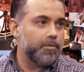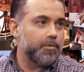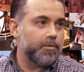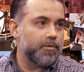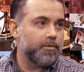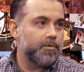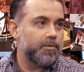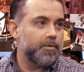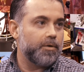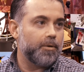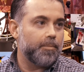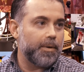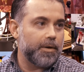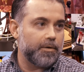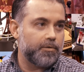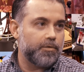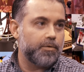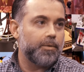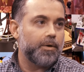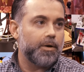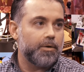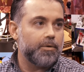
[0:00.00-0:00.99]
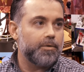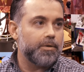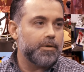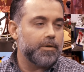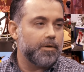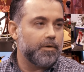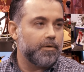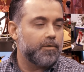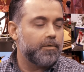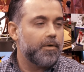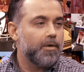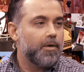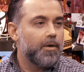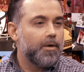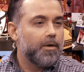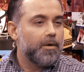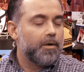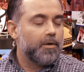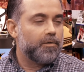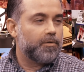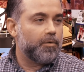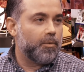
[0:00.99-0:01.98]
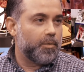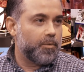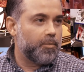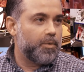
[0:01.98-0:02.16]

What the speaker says: There's about 200 of these. So when